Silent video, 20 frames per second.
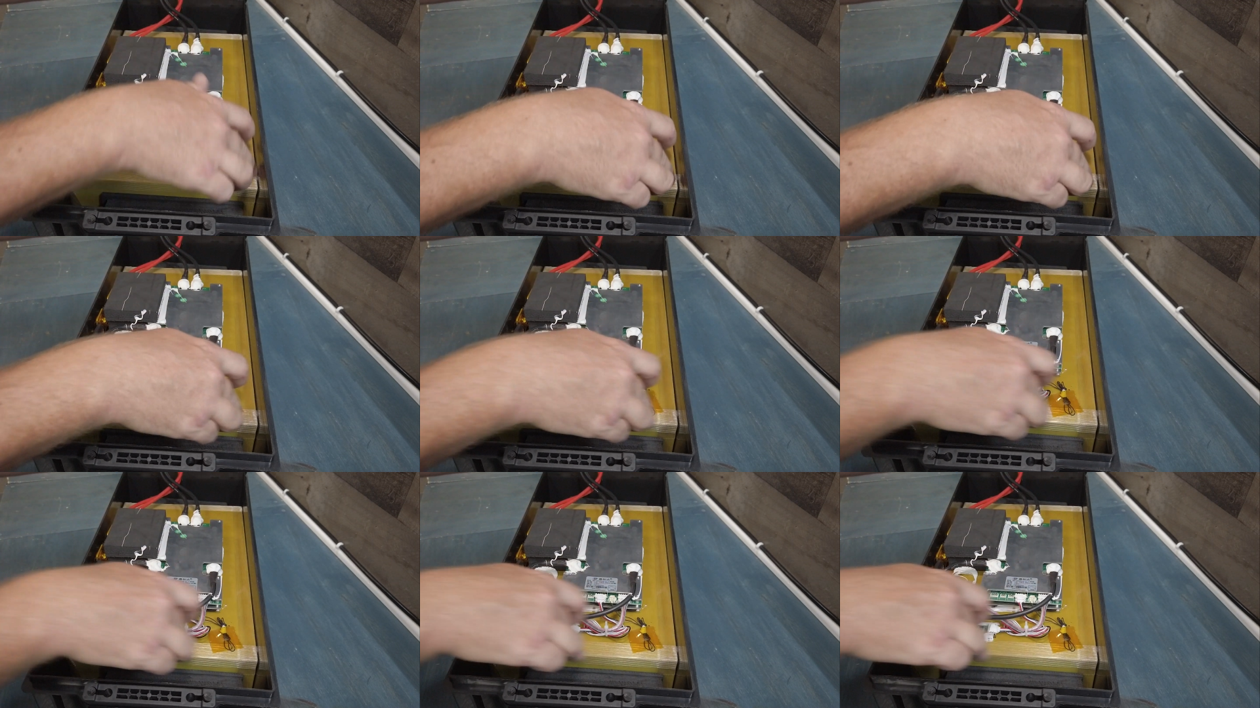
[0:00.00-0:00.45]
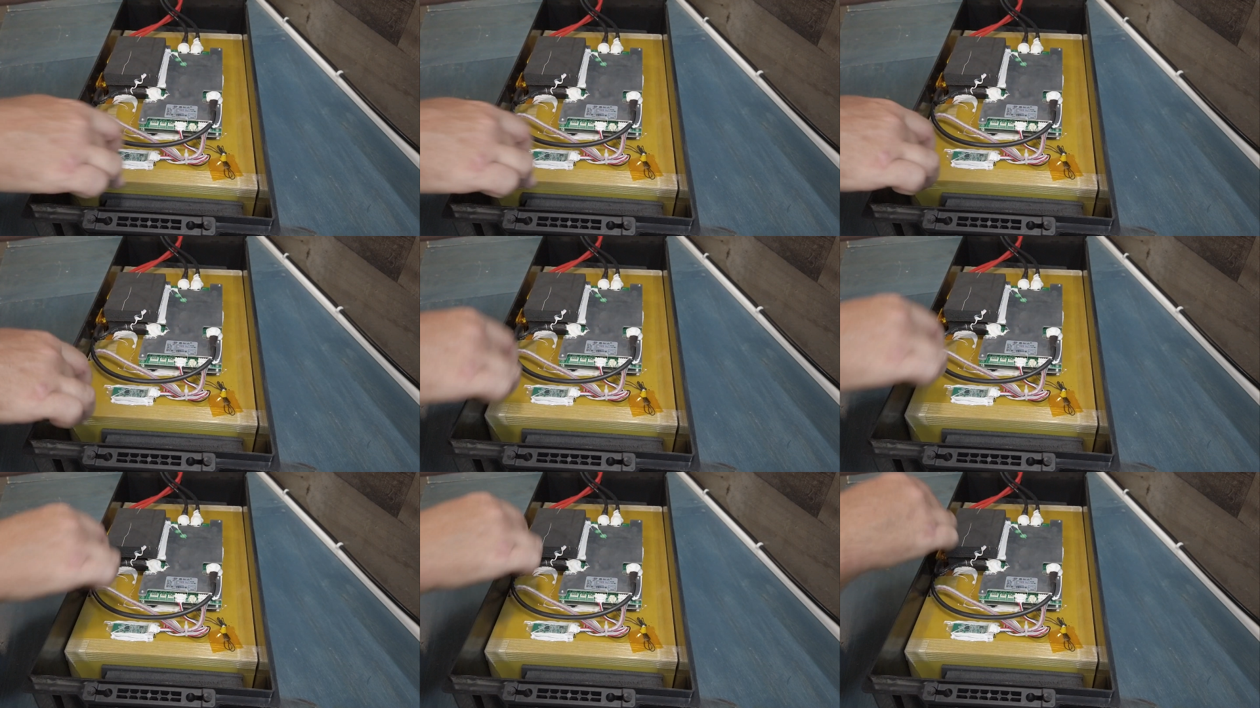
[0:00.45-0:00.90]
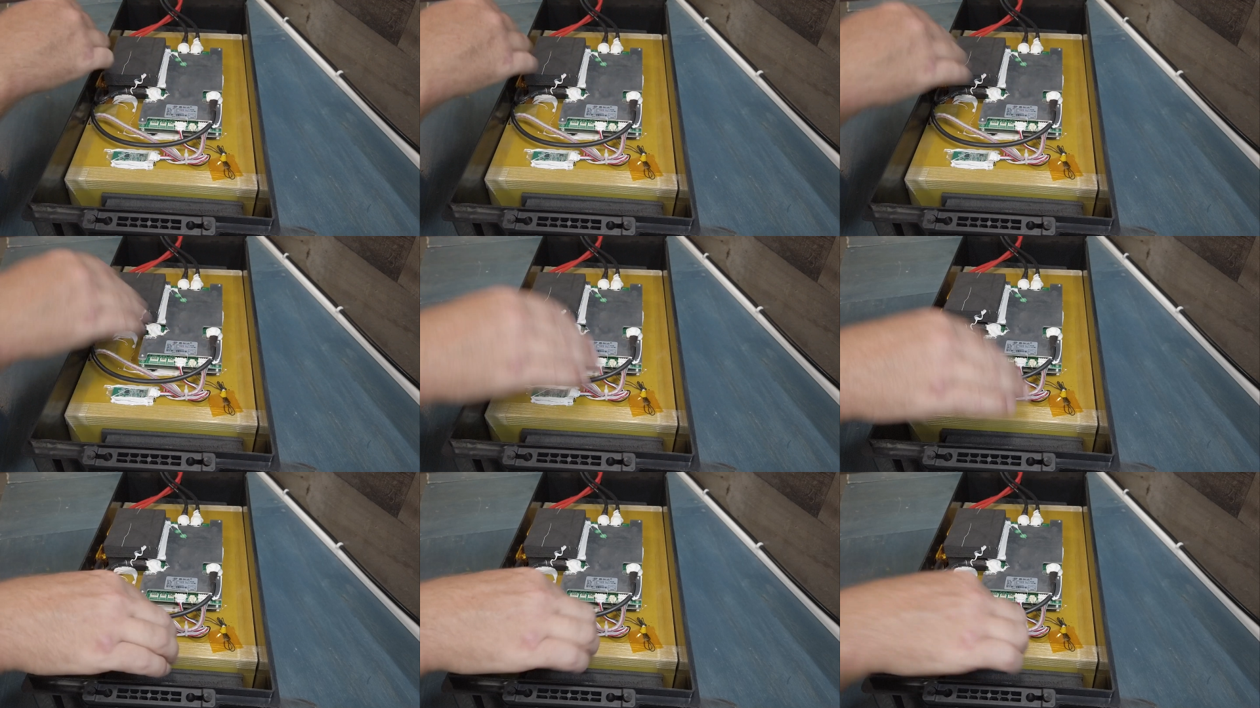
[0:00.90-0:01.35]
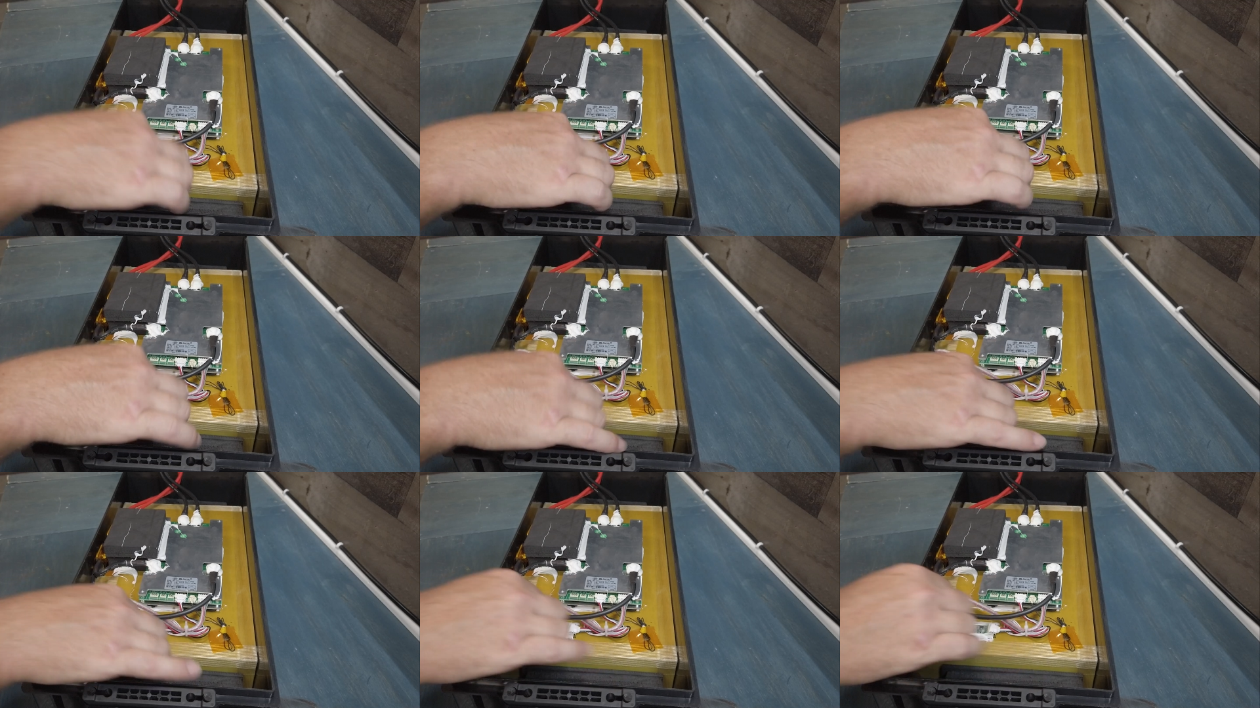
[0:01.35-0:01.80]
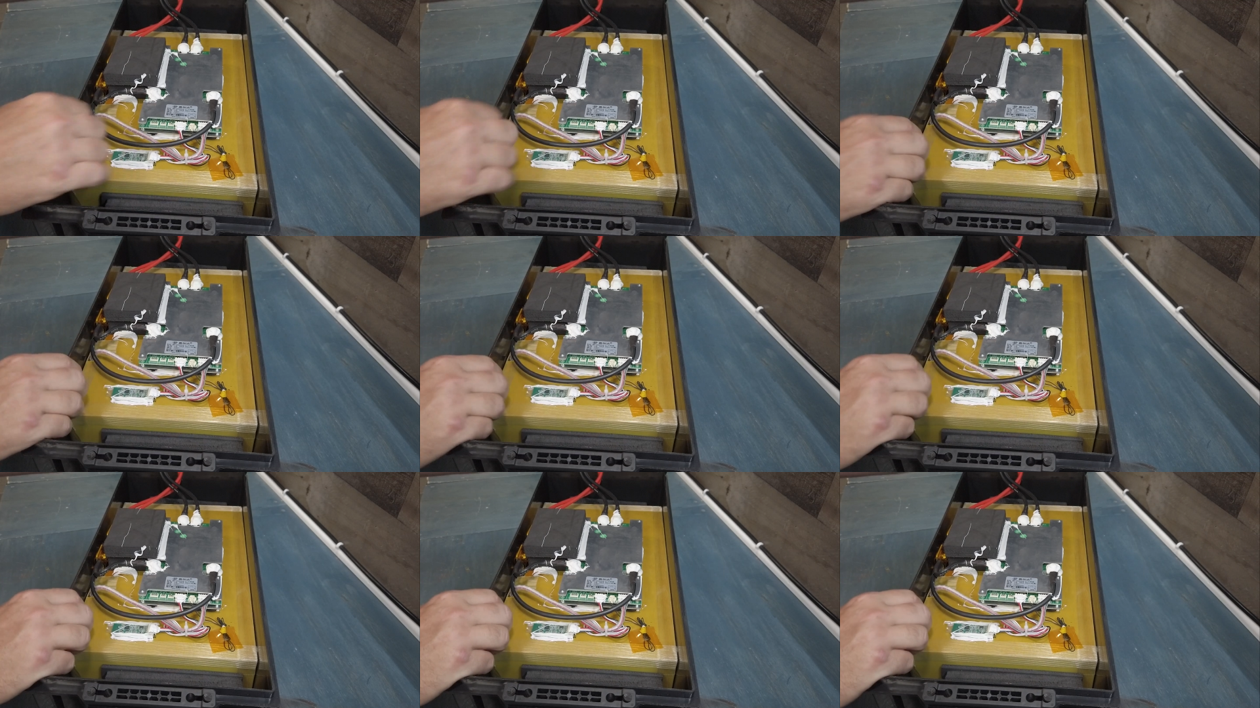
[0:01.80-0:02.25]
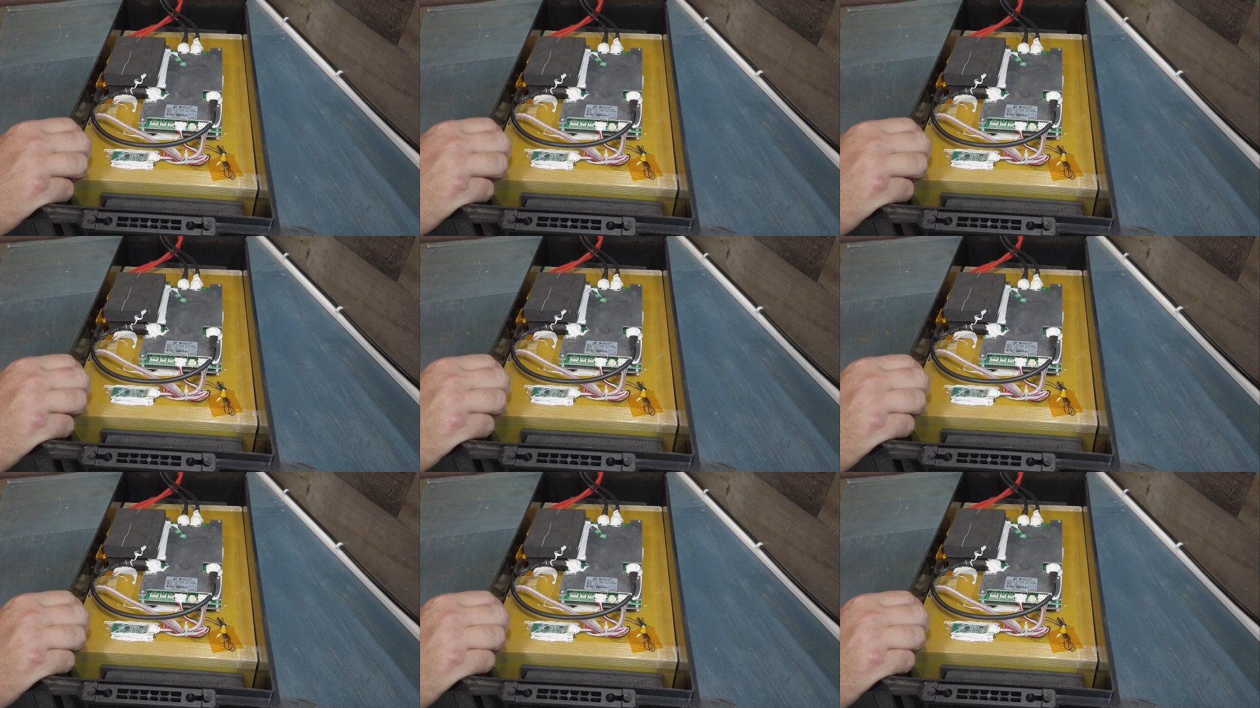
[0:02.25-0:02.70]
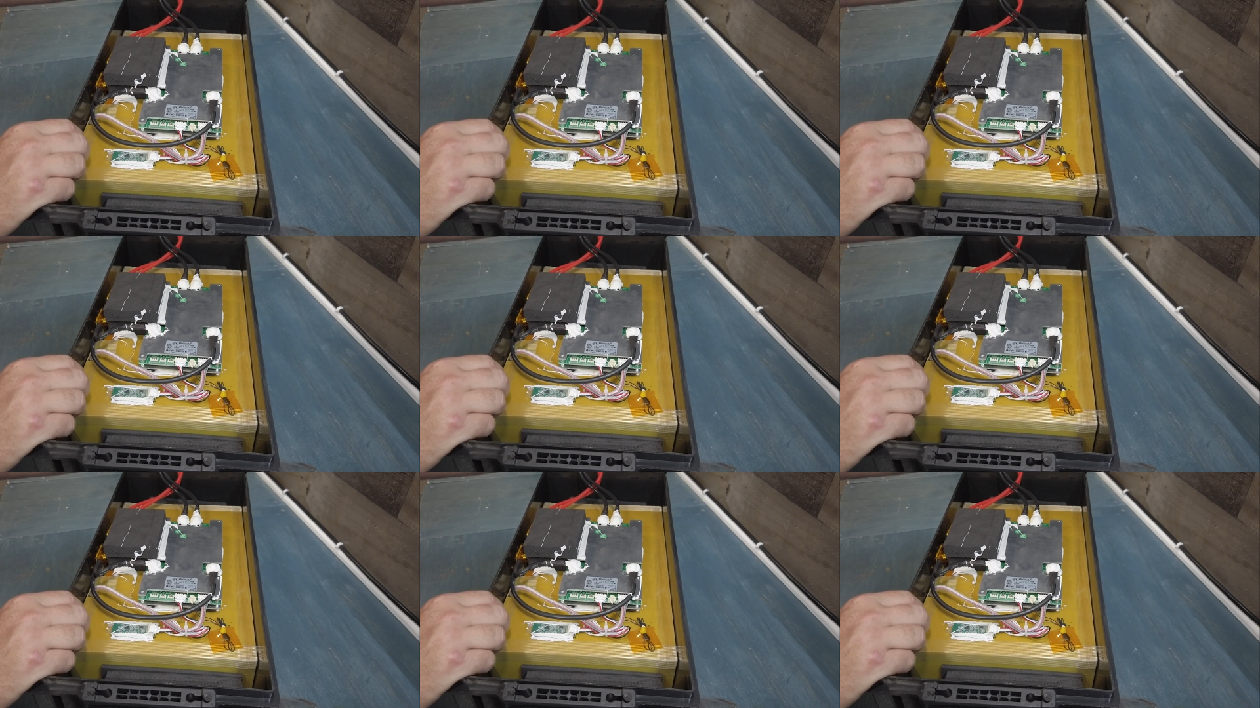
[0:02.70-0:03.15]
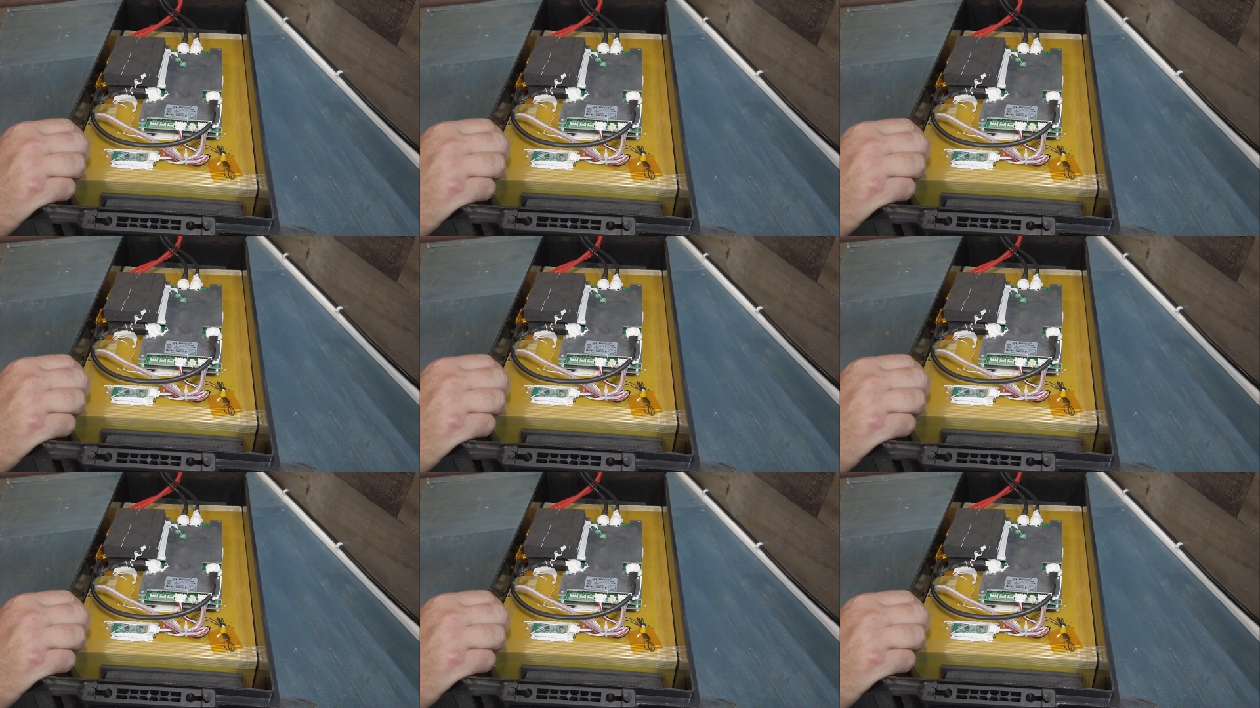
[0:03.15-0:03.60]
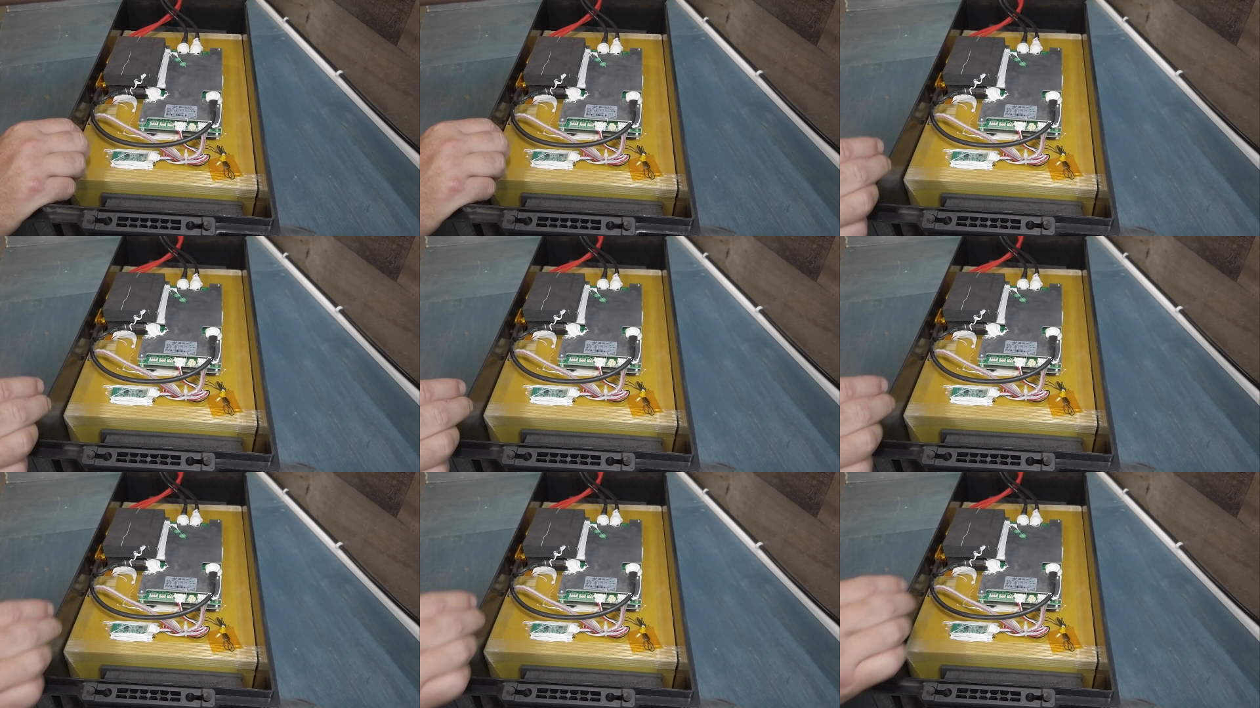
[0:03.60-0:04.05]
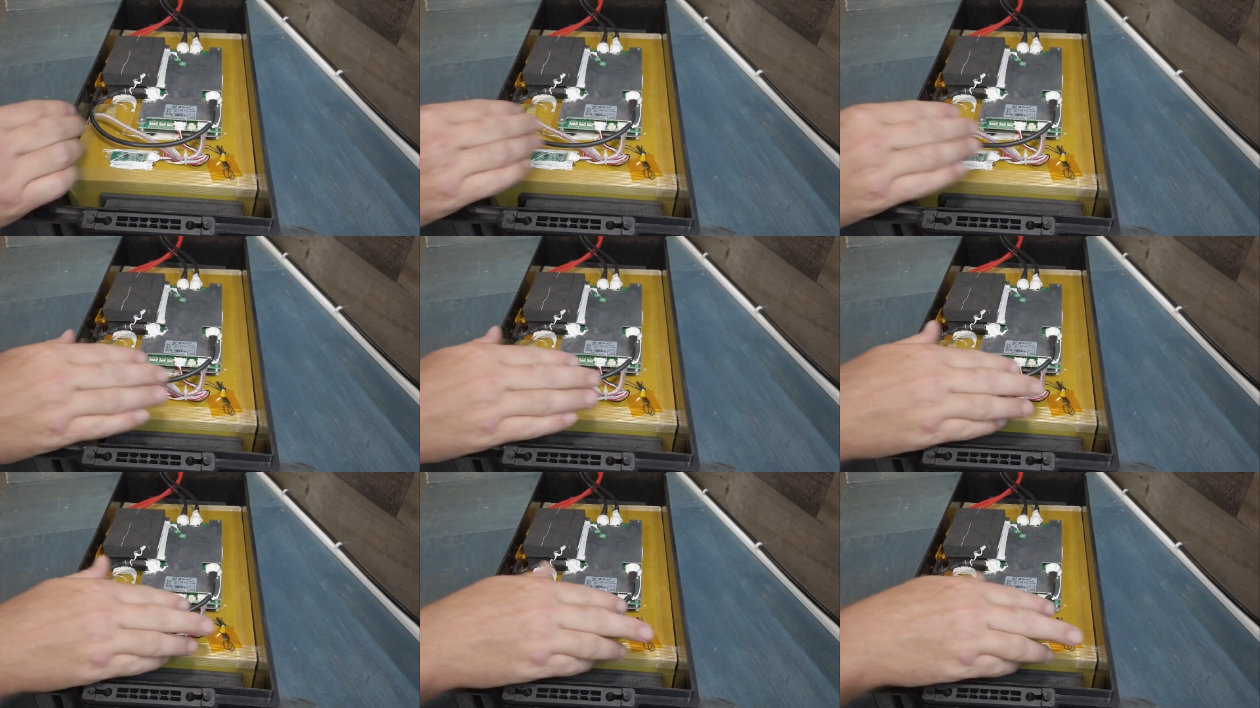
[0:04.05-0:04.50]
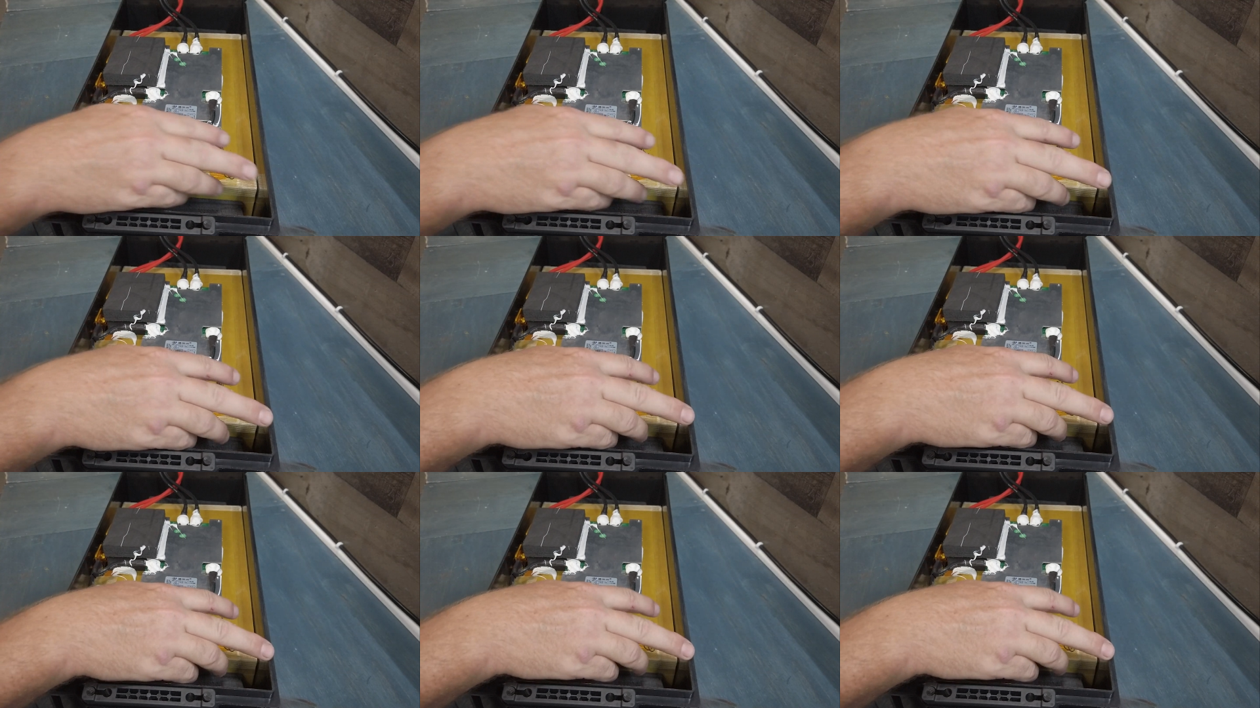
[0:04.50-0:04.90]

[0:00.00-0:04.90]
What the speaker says: Nobody's mouth can be seen.